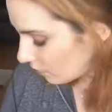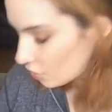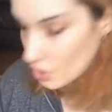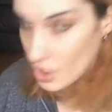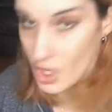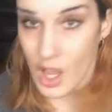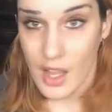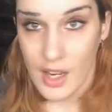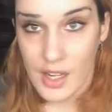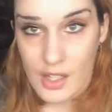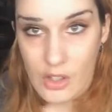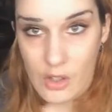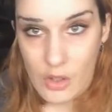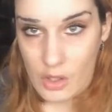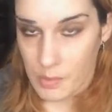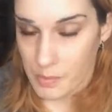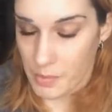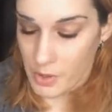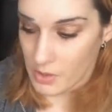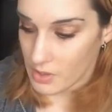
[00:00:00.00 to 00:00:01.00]
Certain it's
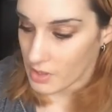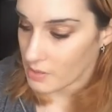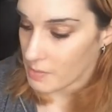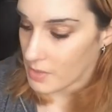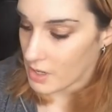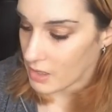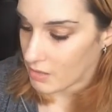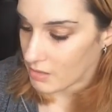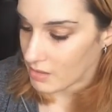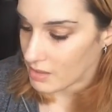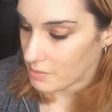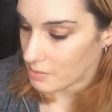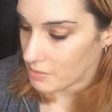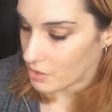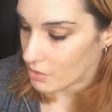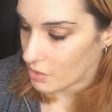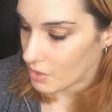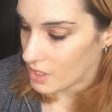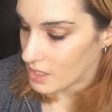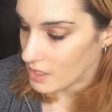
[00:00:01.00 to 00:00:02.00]
not supposed to smell like
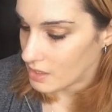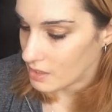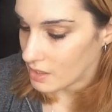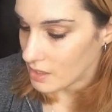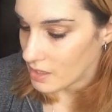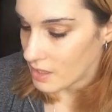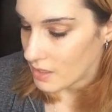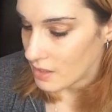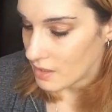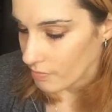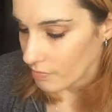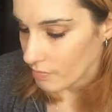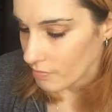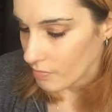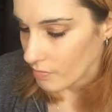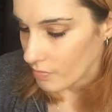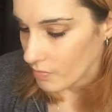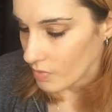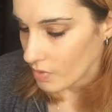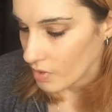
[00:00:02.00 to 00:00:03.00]
Christmas trees.
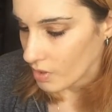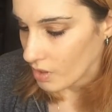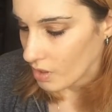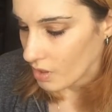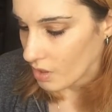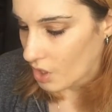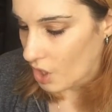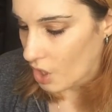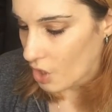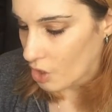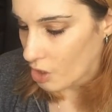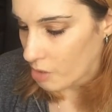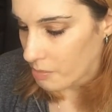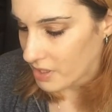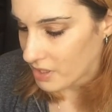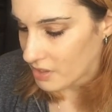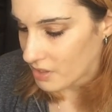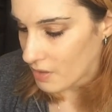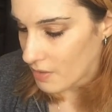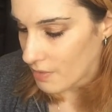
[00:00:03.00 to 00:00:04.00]
Cocoa
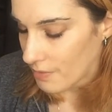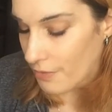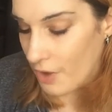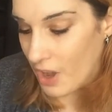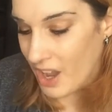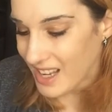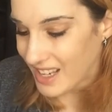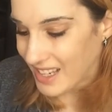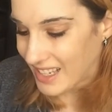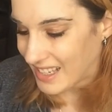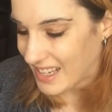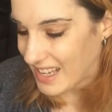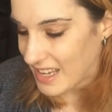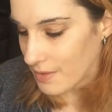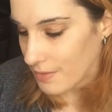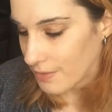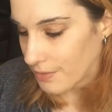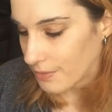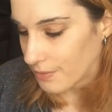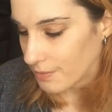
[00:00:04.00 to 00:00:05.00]
butter, violet
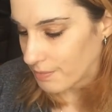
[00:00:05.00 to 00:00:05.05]
leaf.